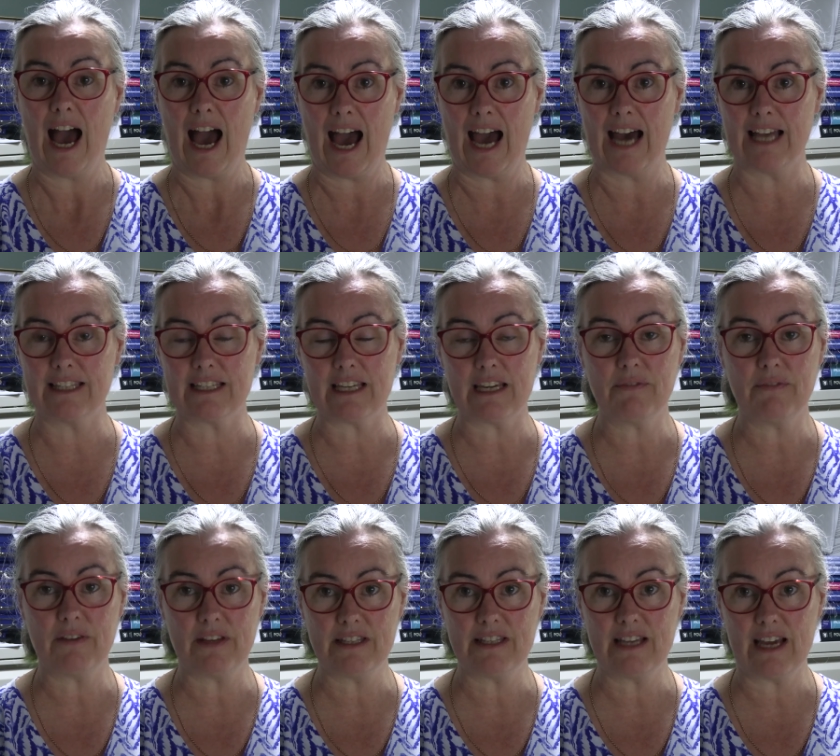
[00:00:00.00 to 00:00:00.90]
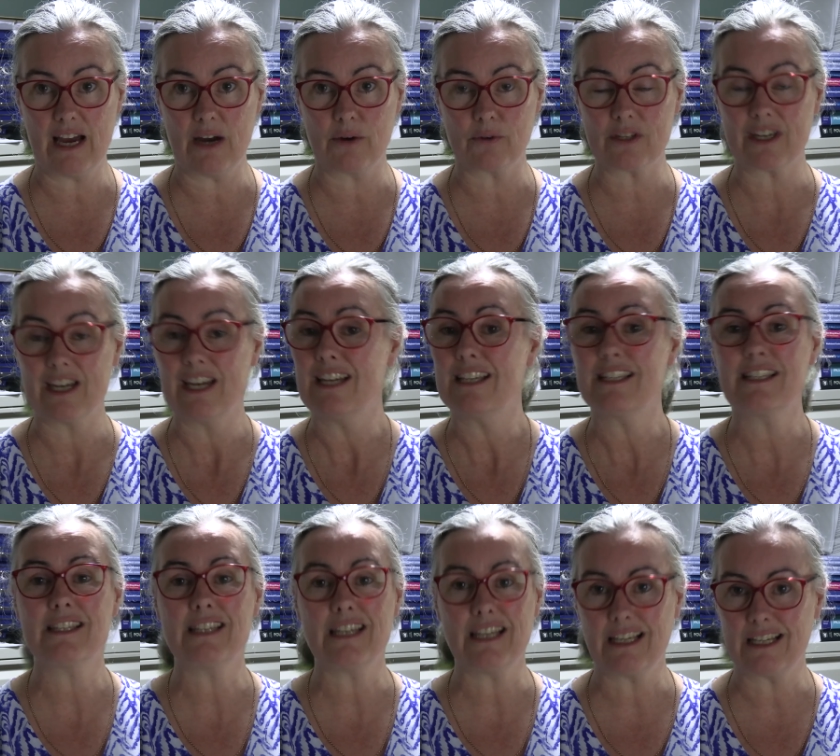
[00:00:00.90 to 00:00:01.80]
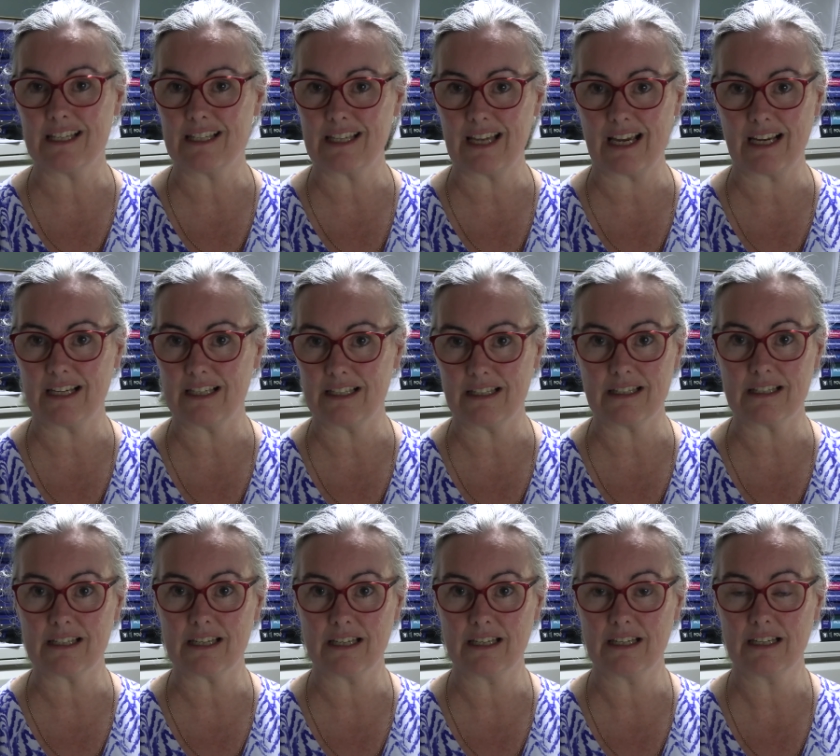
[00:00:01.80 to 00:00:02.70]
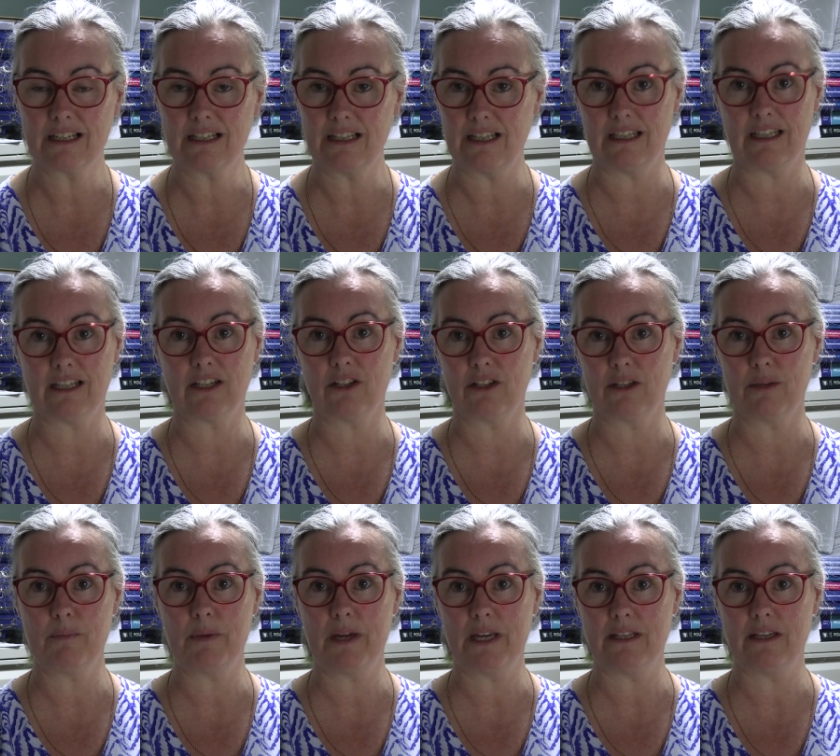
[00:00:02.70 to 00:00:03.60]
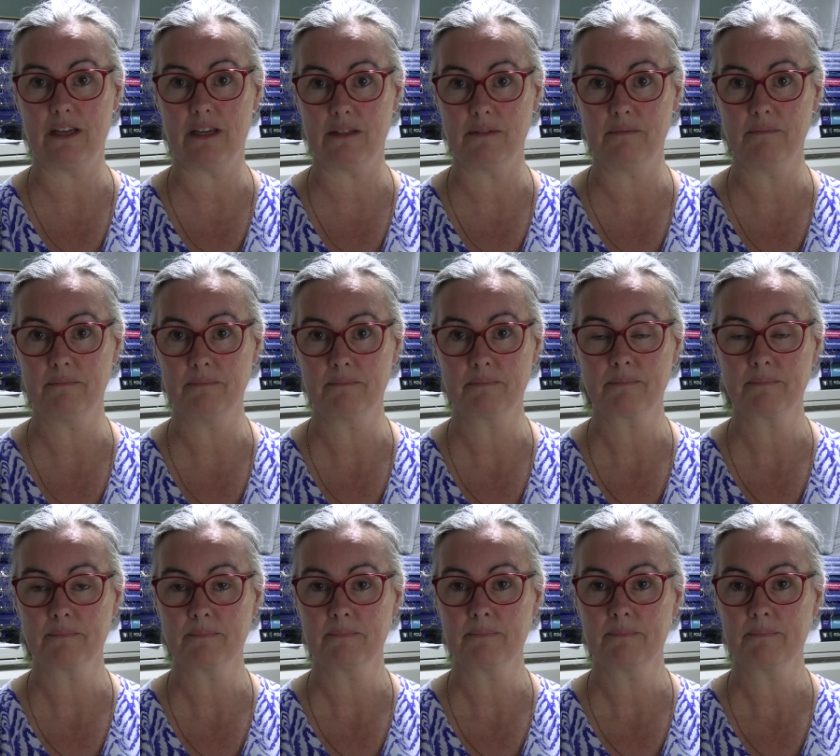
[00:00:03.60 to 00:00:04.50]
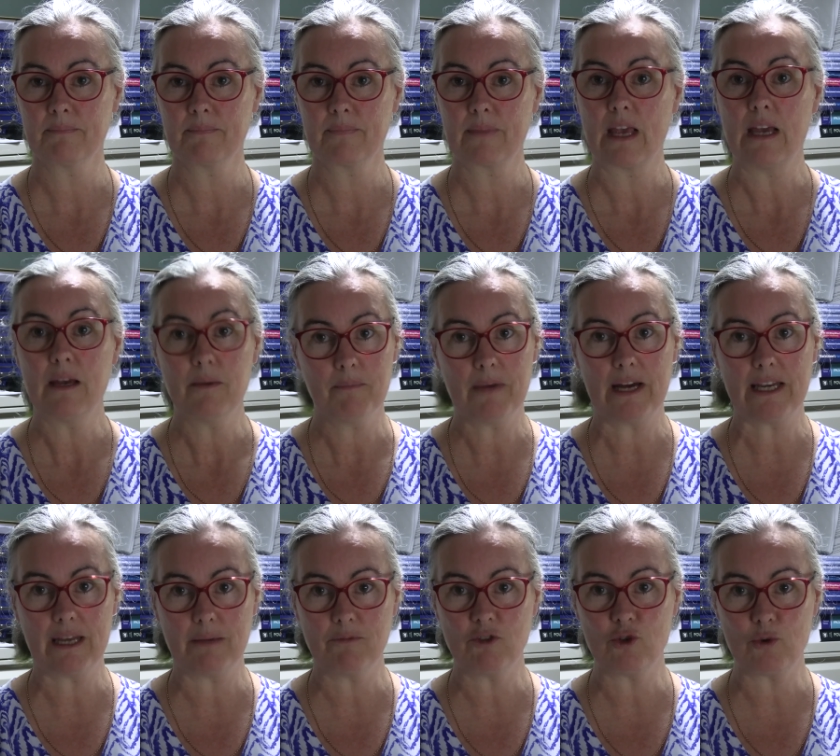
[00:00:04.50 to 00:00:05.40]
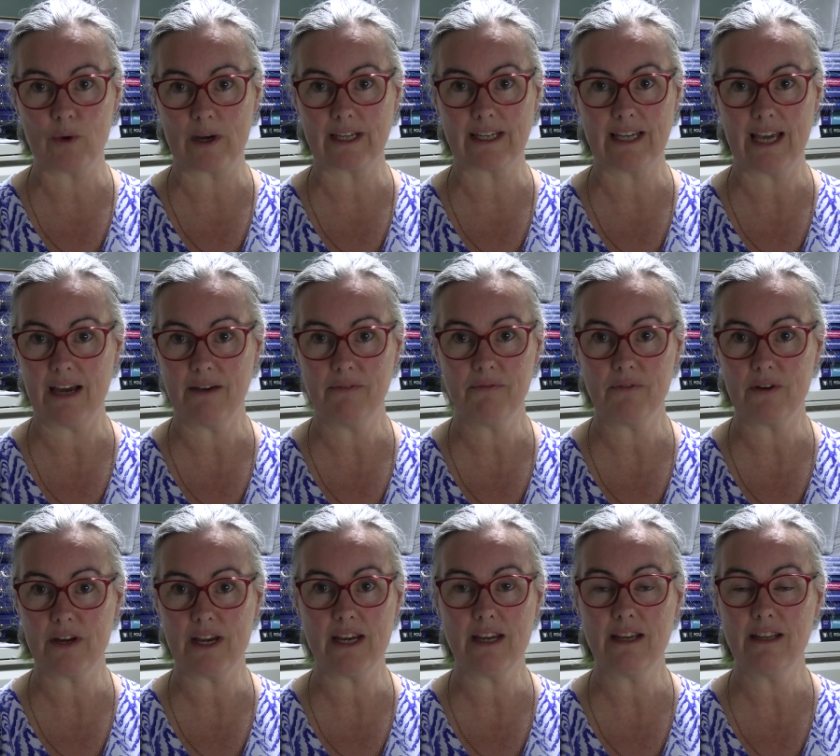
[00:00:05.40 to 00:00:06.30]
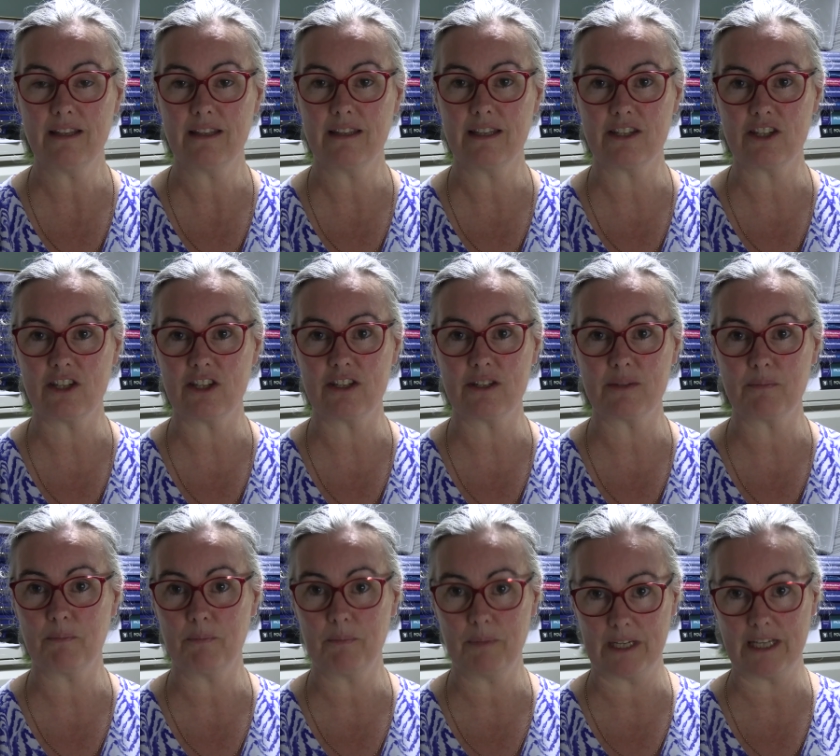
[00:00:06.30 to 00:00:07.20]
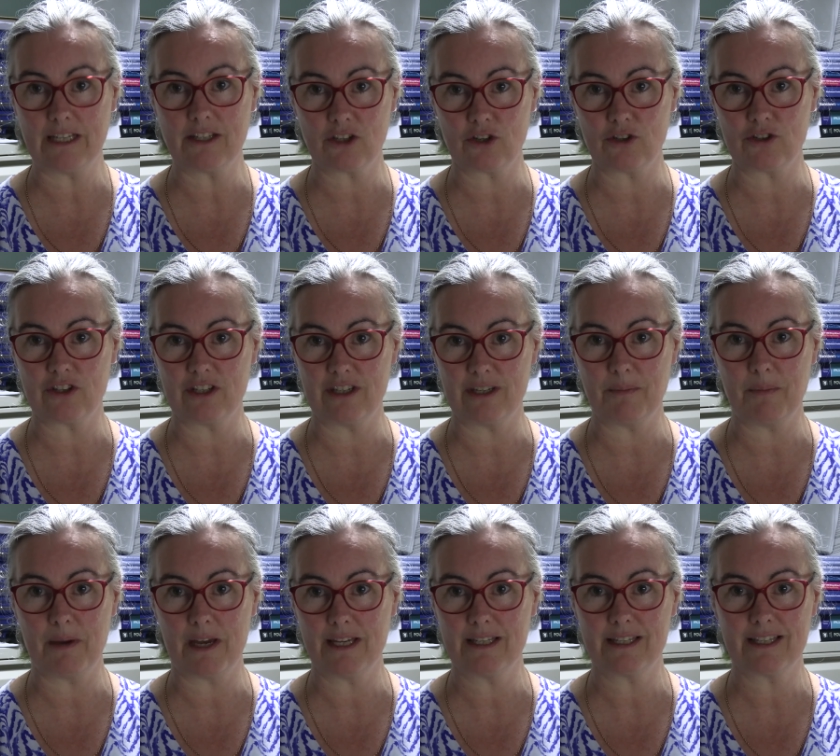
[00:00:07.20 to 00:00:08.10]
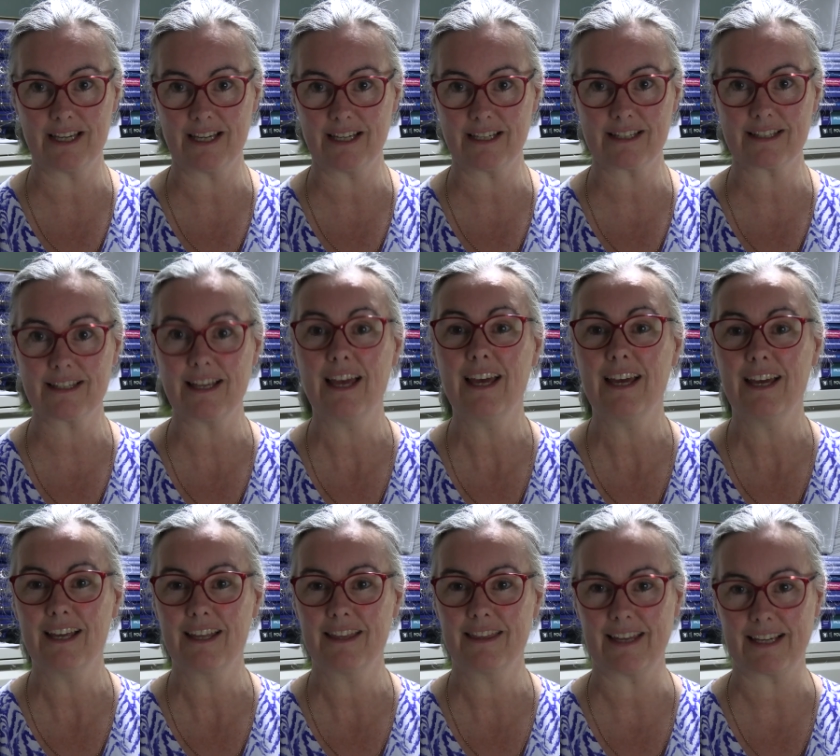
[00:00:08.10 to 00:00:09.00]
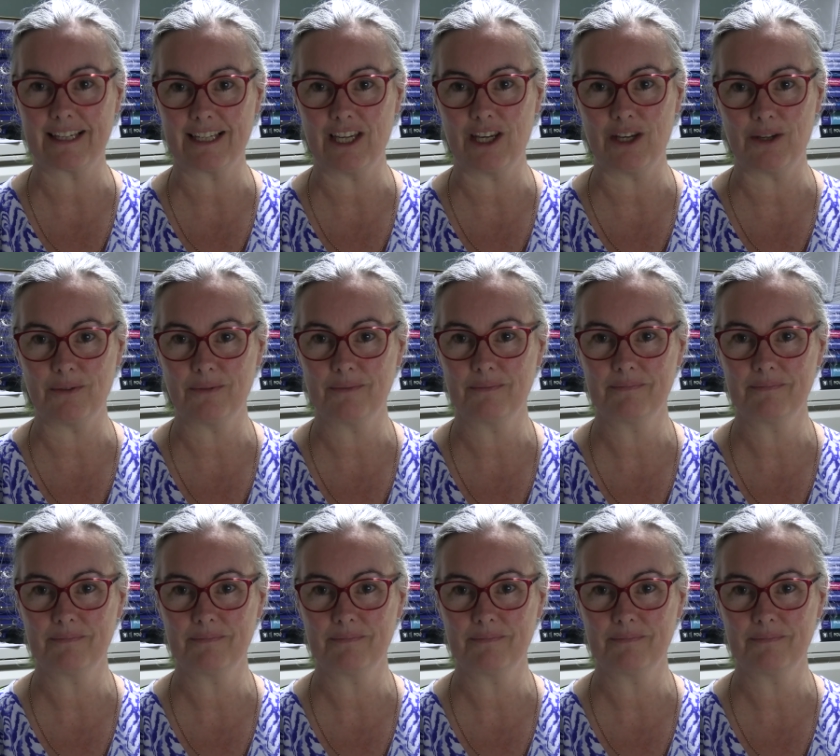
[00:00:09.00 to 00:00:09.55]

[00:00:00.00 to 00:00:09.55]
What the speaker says: And if in doubt, seek a second clinical opinion. My name's Joanne Caffrey. This is Police Custody Basics. Thank you.